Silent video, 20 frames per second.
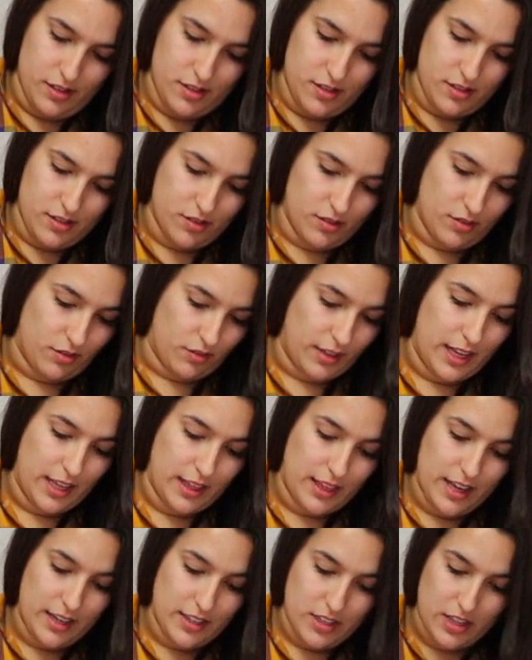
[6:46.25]
So
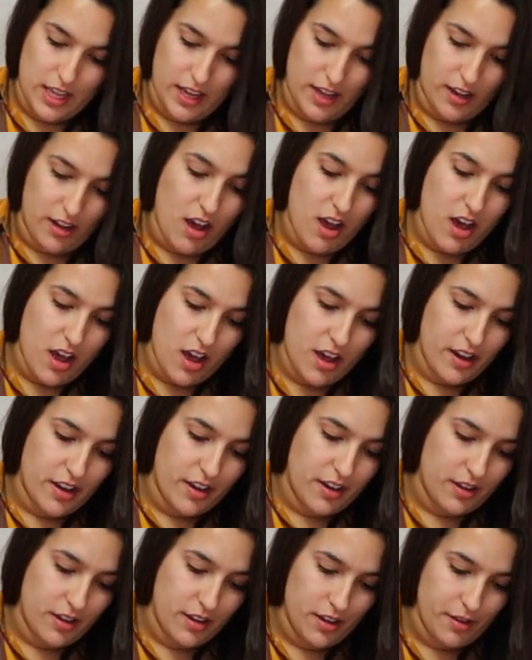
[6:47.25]
get that thing
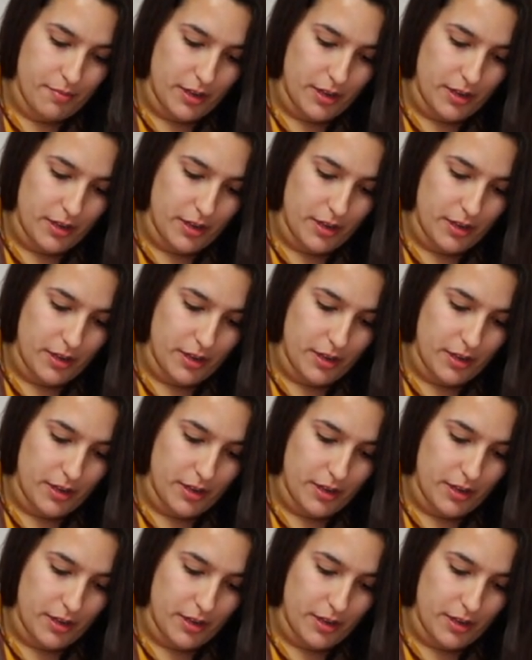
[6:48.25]
on,